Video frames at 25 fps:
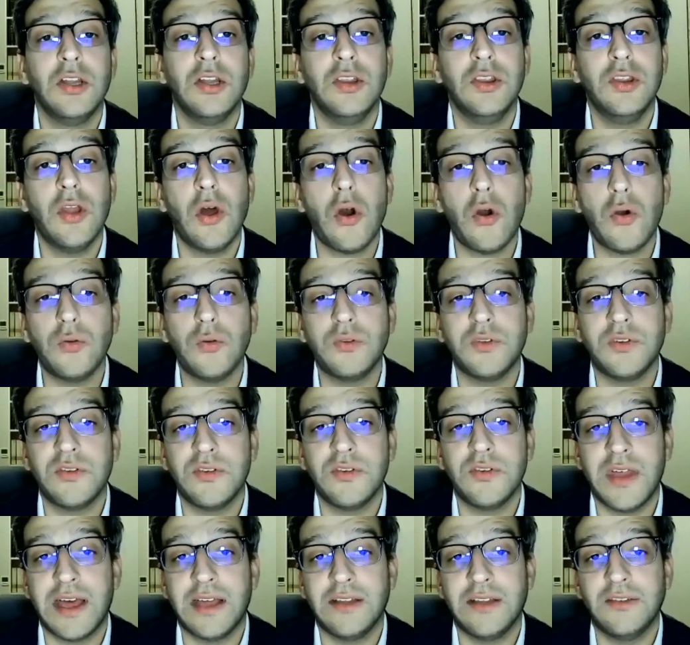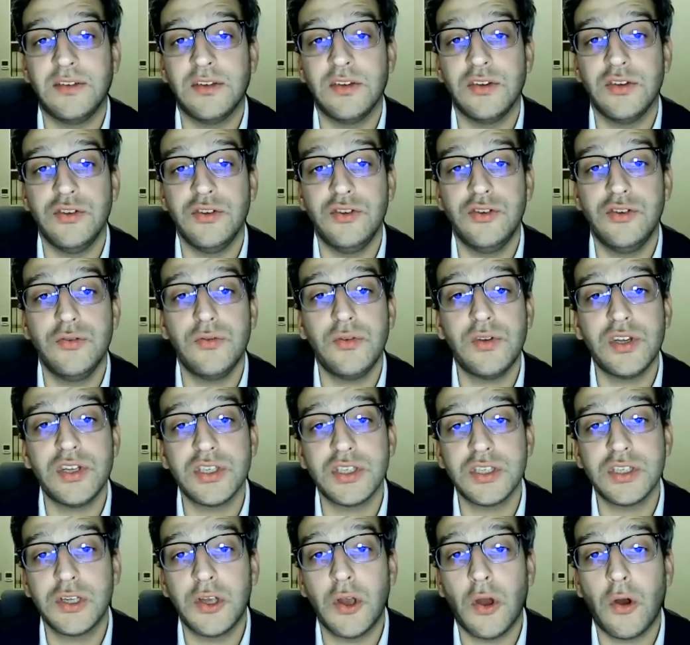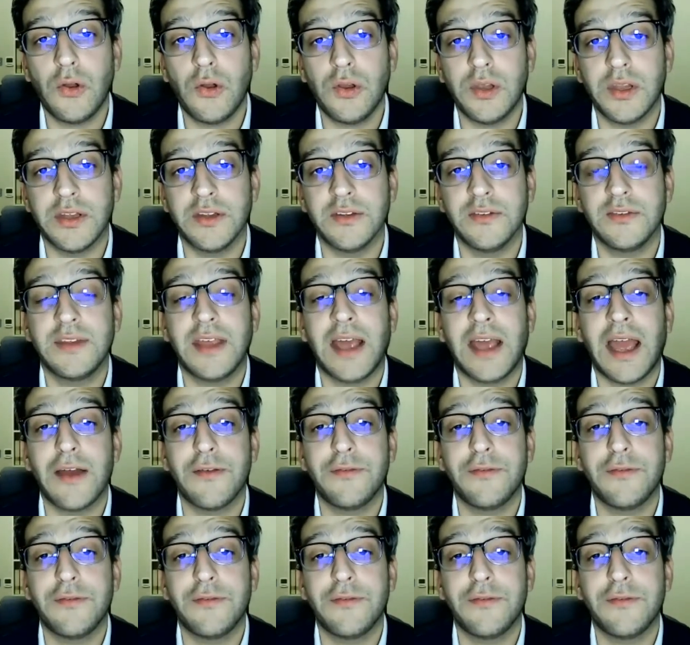notes that Jewish scholars